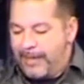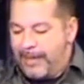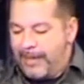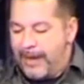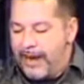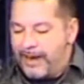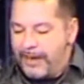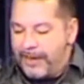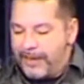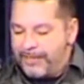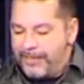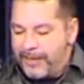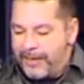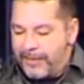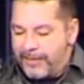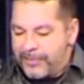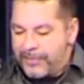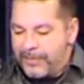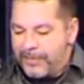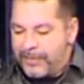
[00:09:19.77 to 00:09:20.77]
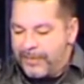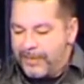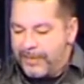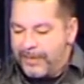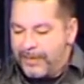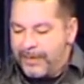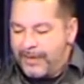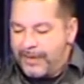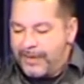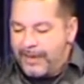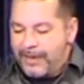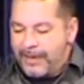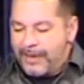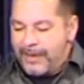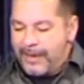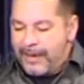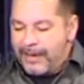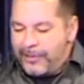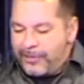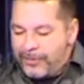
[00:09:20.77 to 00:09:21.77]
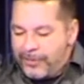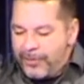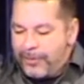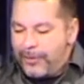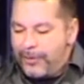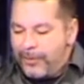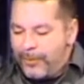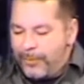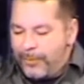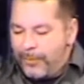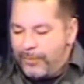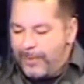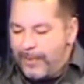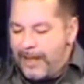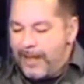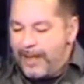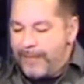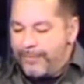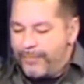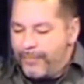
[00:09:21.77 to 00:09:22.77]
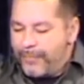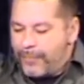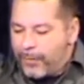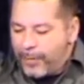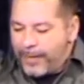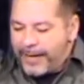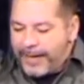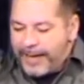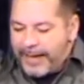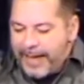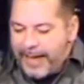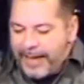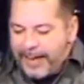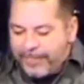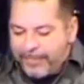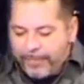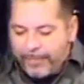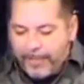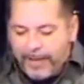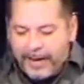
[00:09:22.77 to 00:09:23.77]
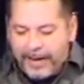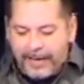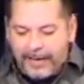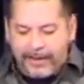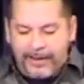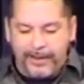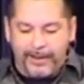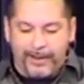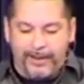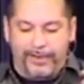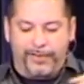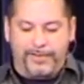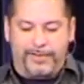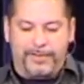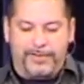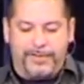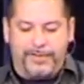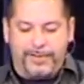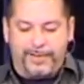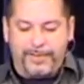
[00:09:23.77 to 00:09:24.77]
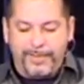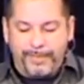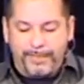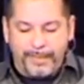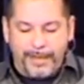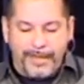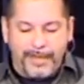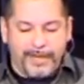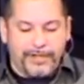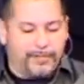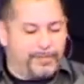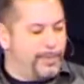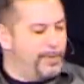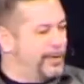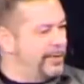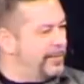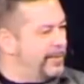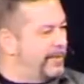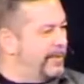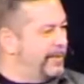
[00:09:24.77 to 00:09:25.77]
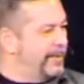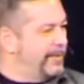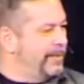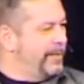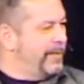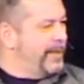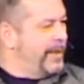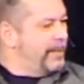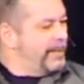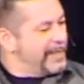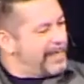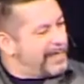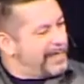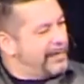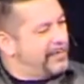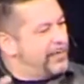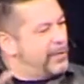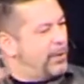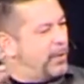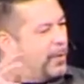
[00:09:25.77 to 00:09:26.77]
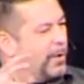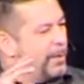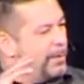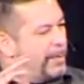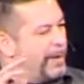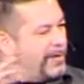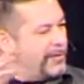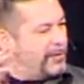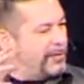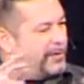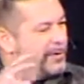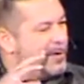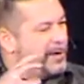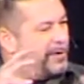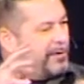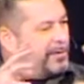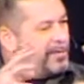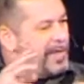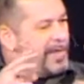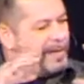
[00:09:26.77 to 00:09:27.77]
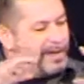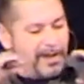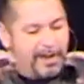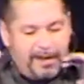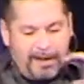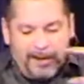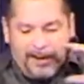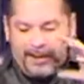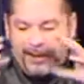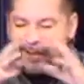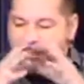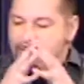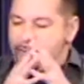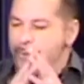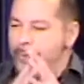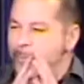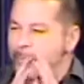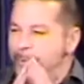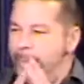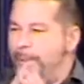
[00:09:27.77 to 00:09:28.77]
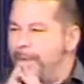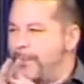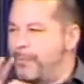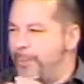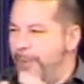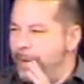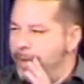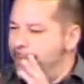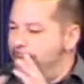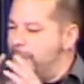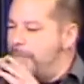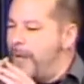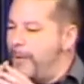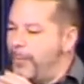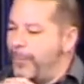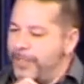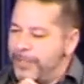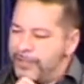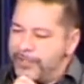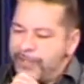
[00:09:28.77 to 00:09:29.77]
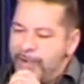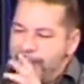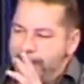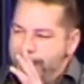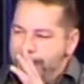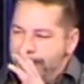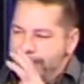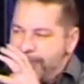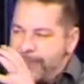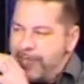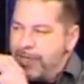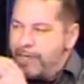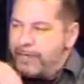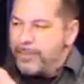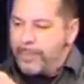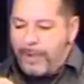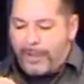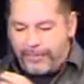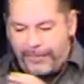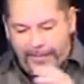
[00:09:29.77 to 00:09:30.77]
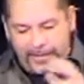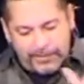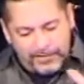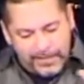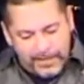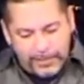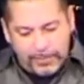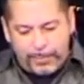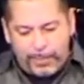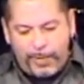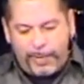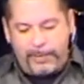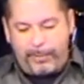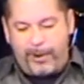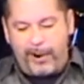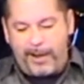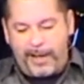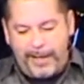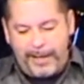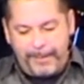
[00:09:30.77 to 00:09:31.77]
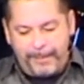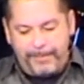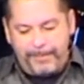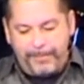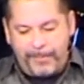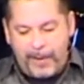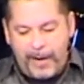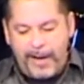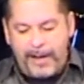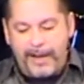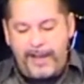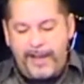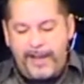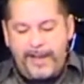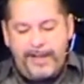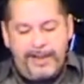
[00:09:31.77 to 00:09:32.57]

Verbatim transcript: And I love this. And you, God, forgave my guilt. And that's beautiful. But that gives you a word picture so you understand. It's too, too much of the time we just try to make sin a small thing. Sin's pretty broad, right?